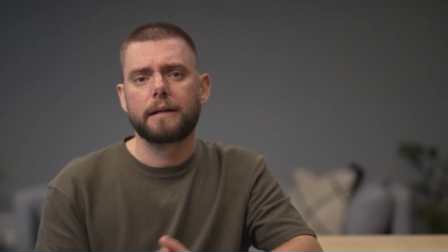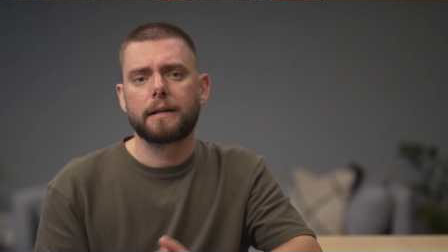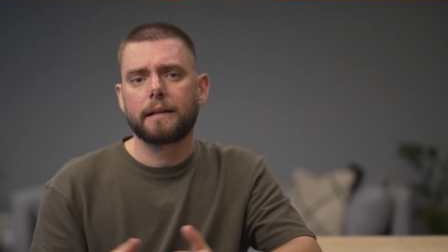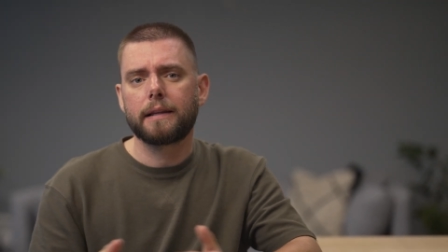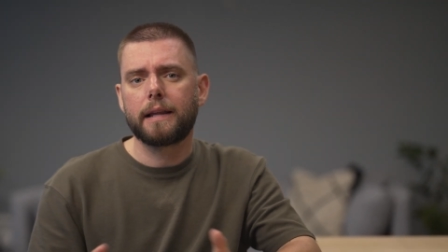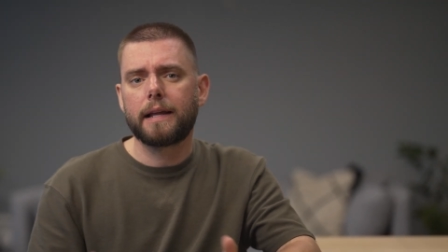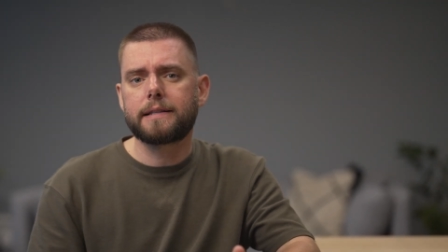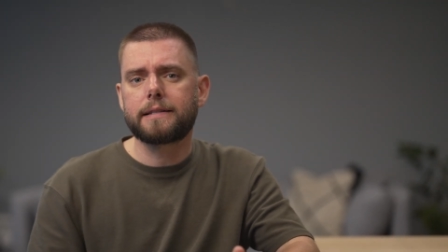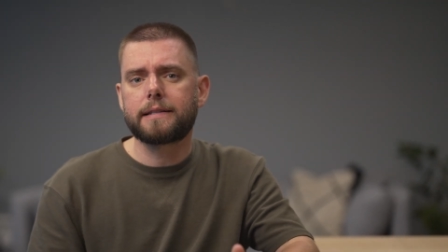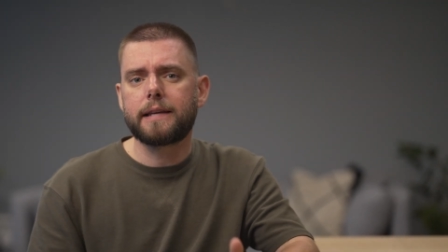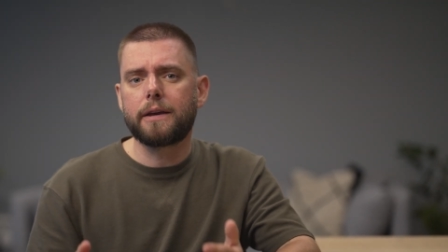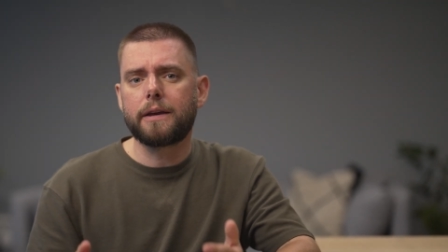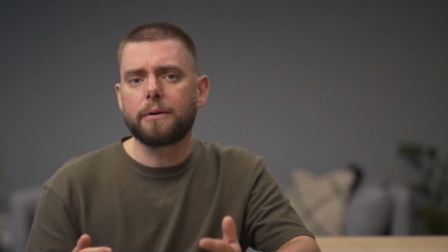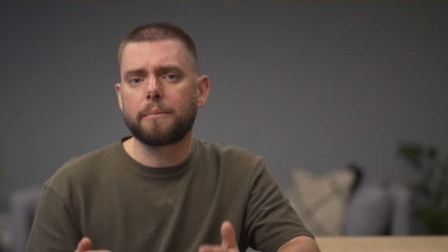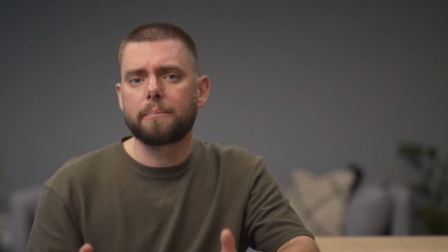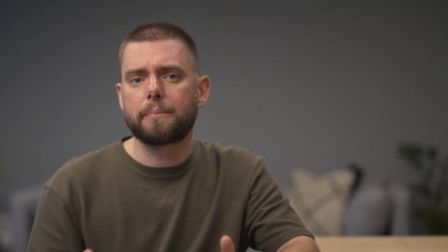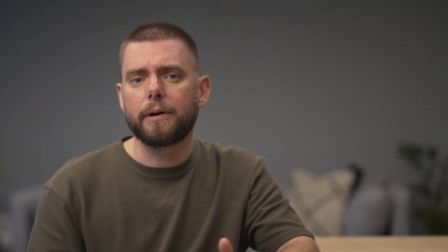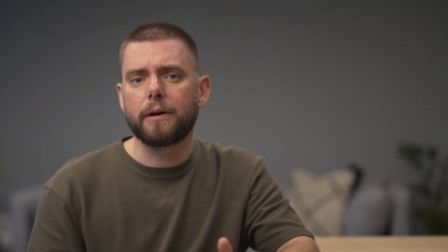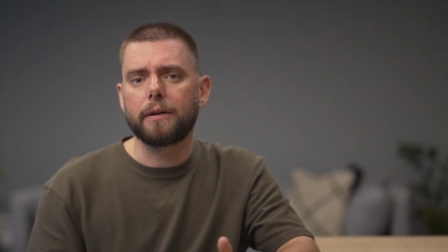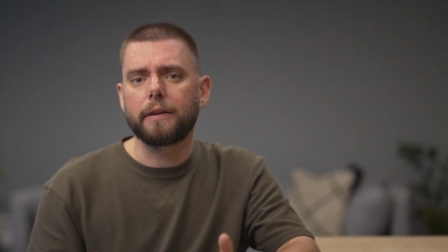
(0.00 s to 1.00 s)
Let's say you're
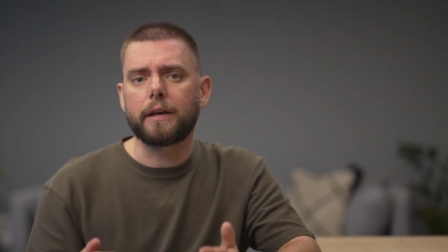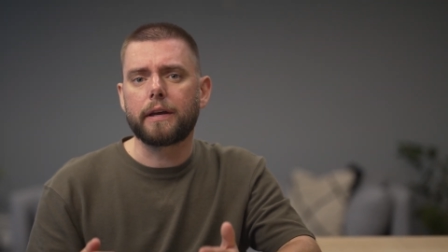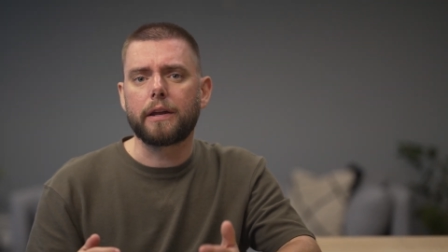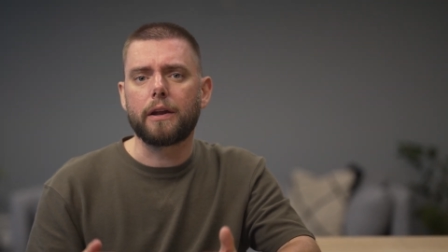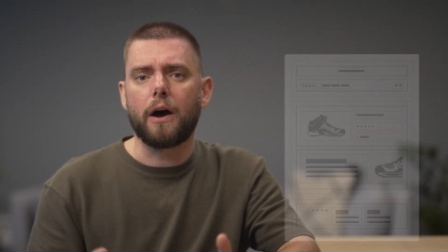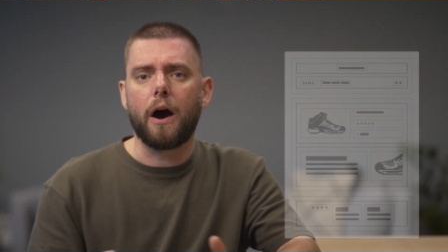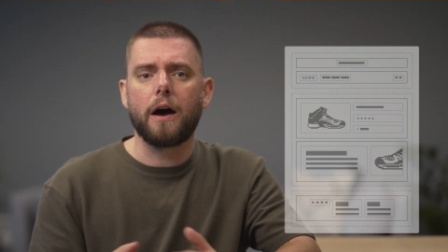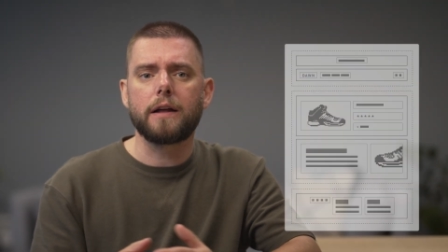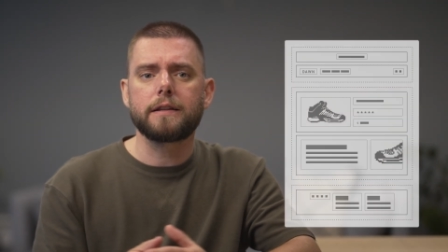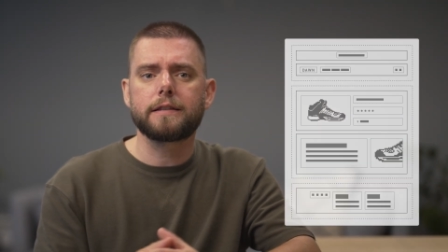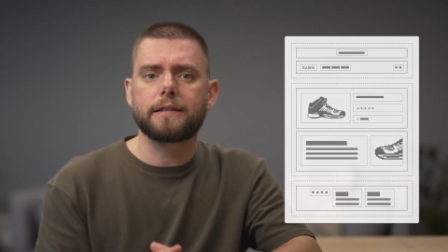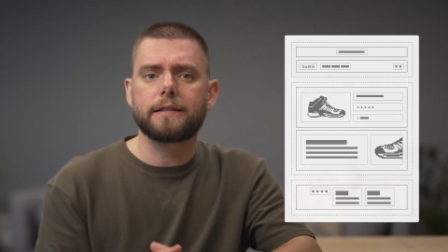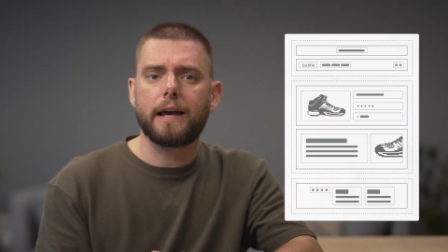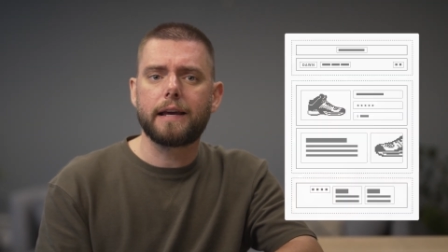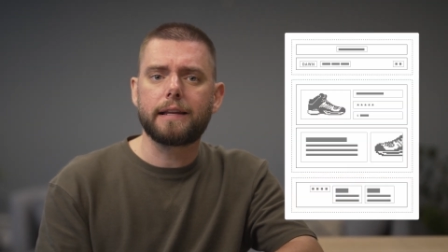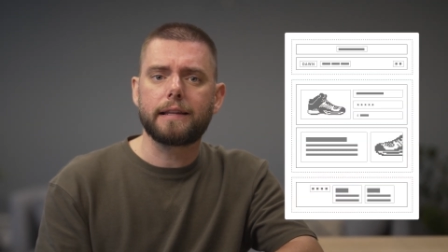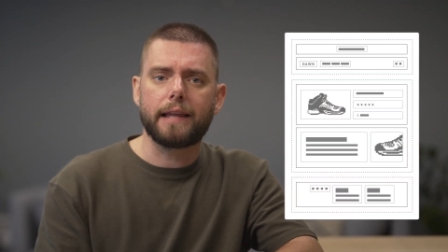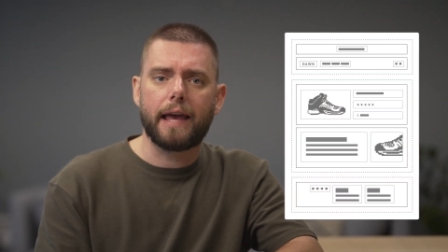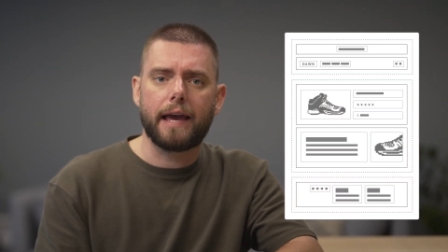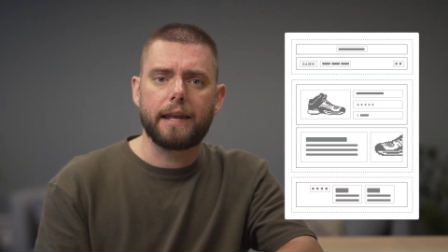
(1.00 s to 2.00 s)
building an
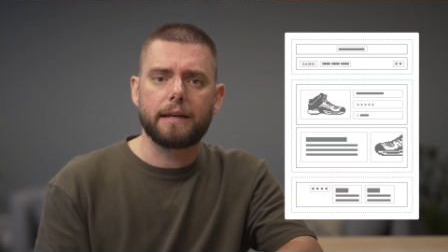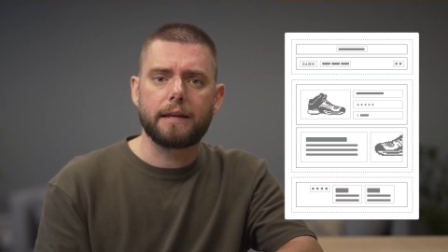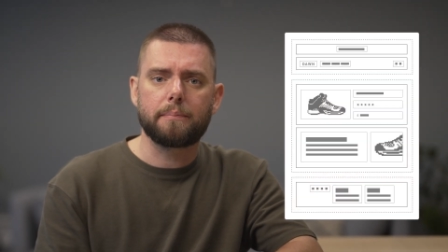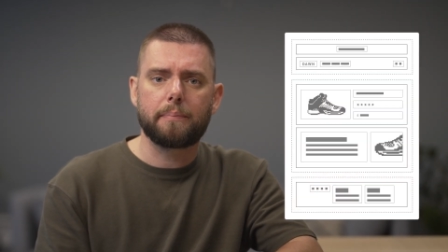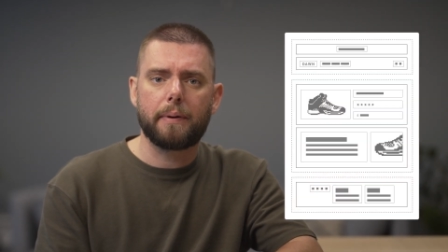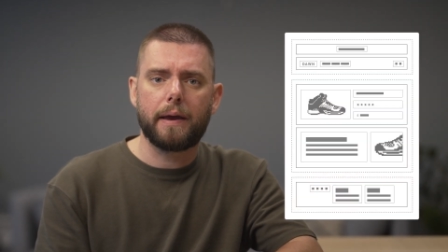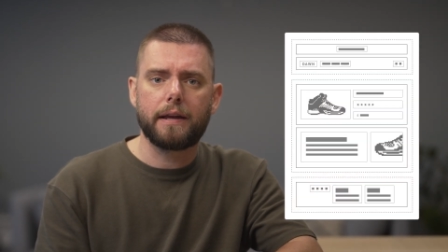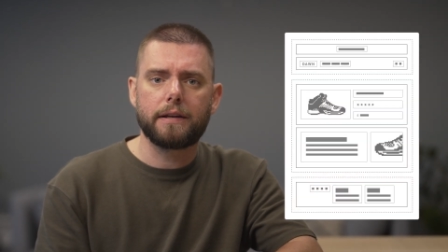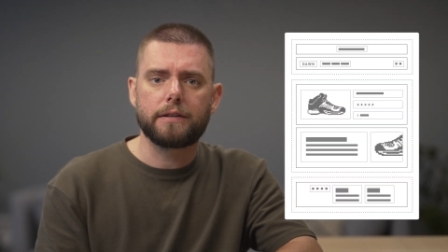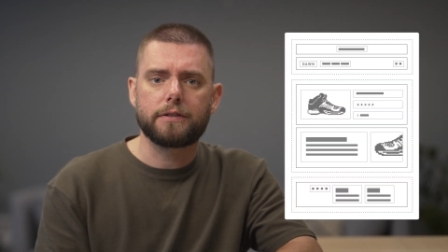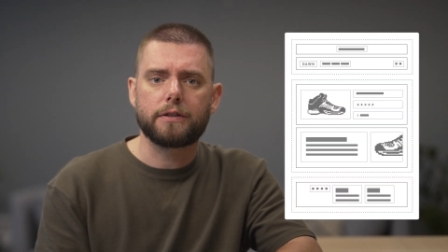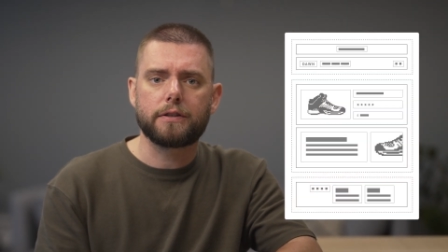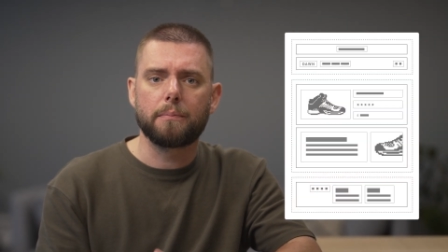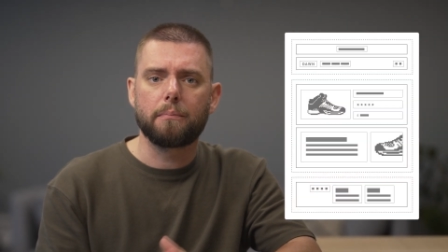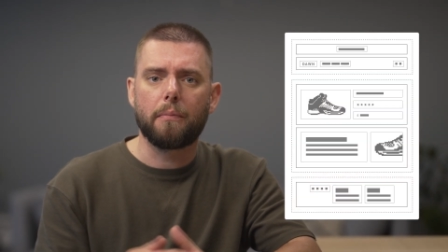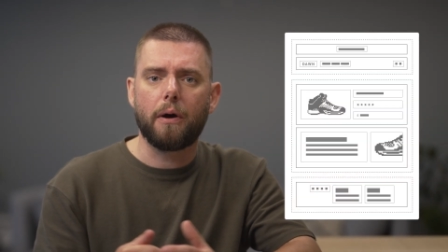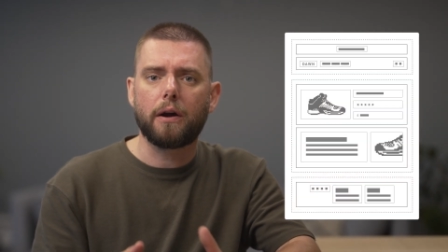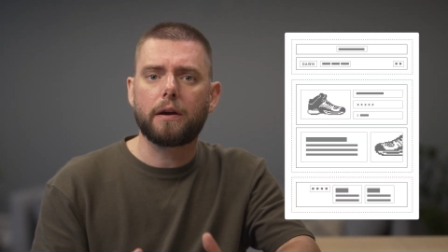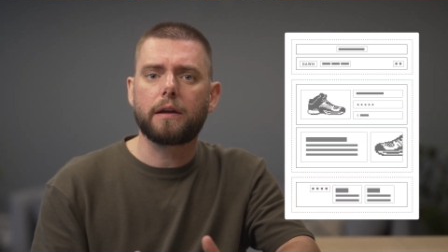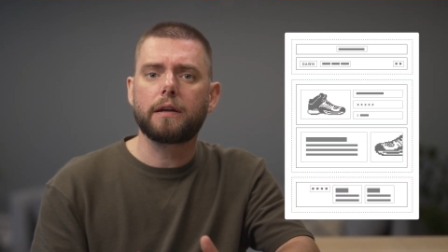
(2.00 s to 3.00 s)
on-site landing page to
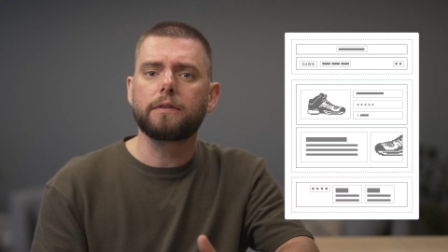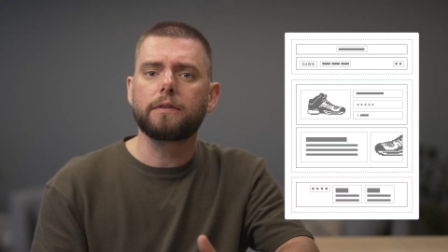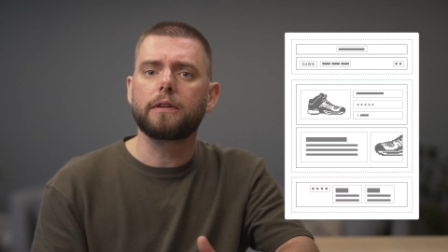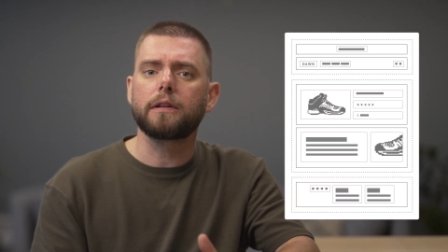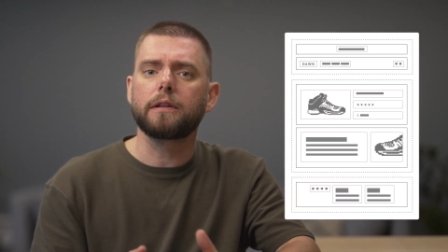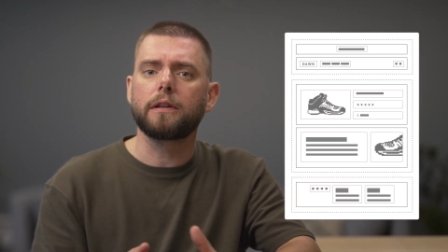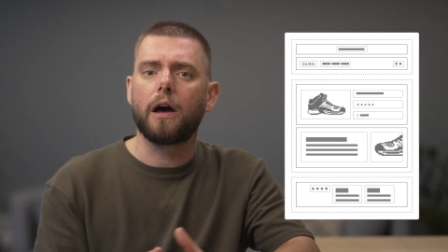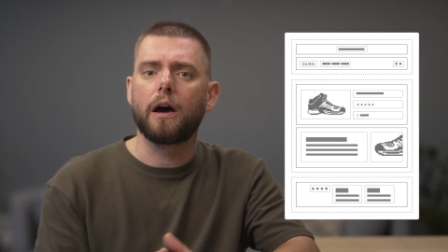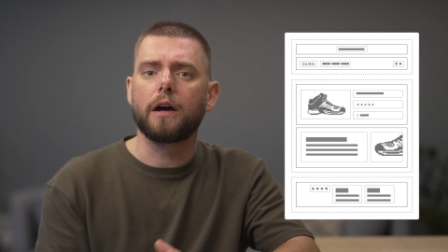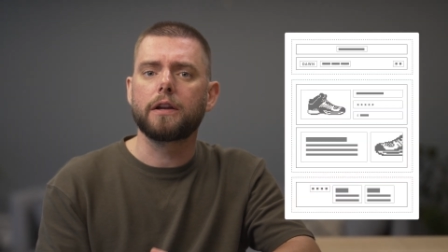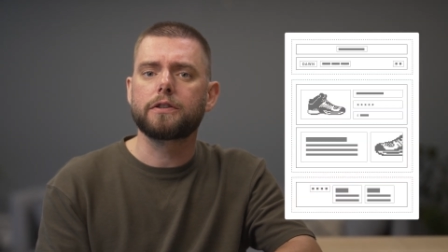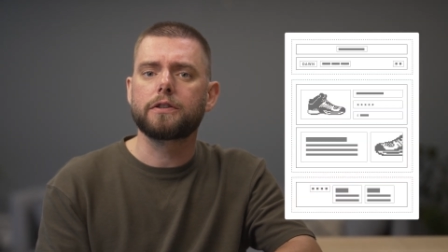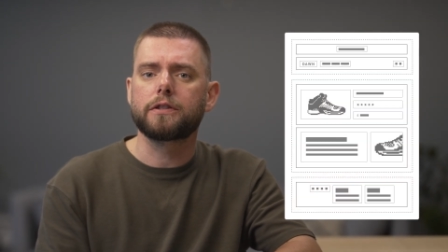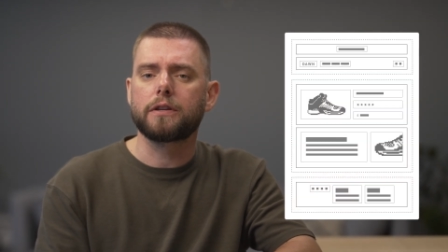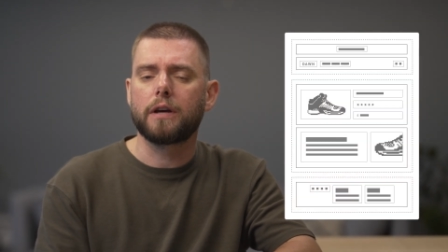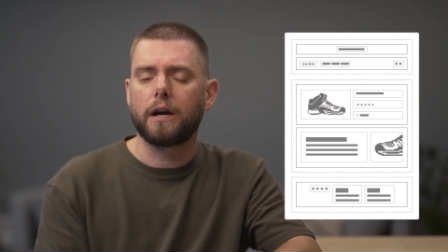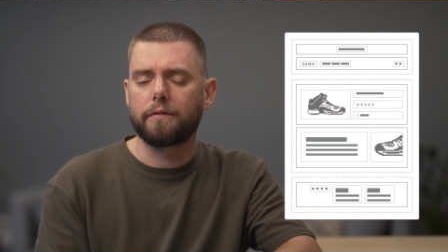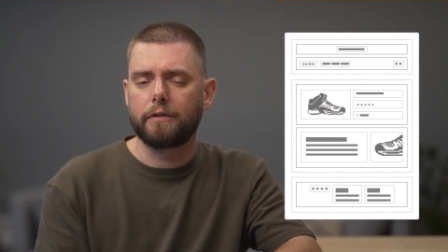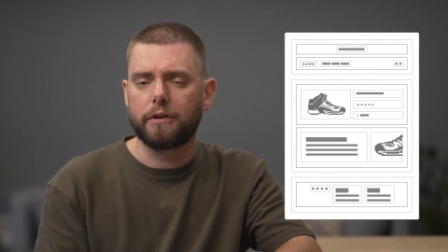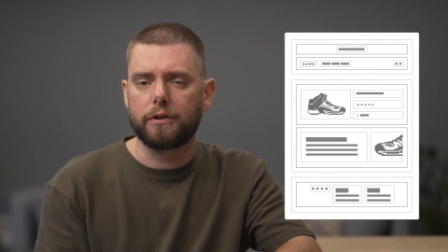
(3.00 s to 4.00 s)
market the launch
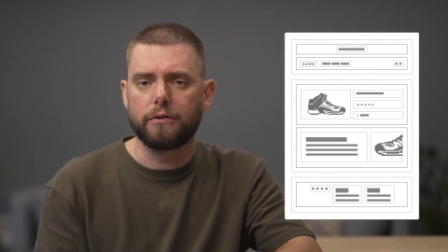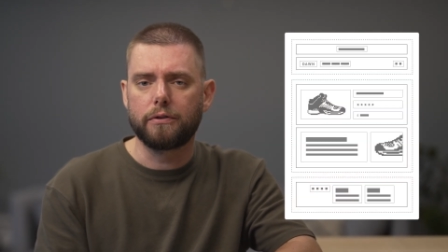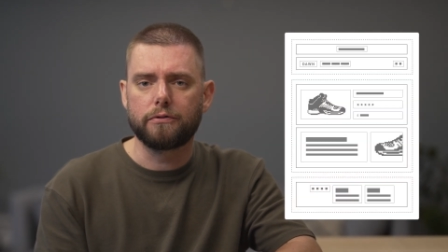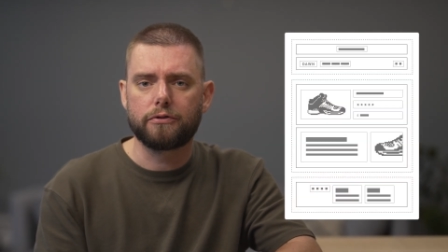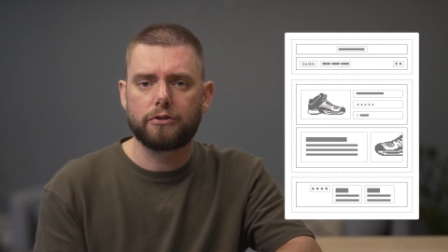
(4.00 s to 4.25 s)
of a new